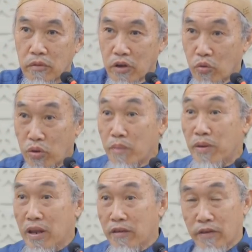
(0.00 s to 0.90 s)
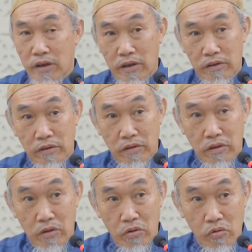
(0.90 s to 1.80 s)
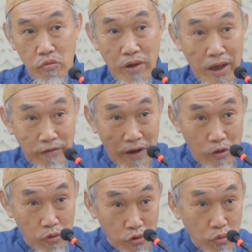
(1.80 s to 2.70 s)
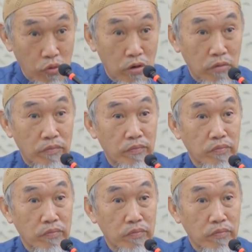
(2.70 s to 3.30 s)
Because we are believers. We have our rule.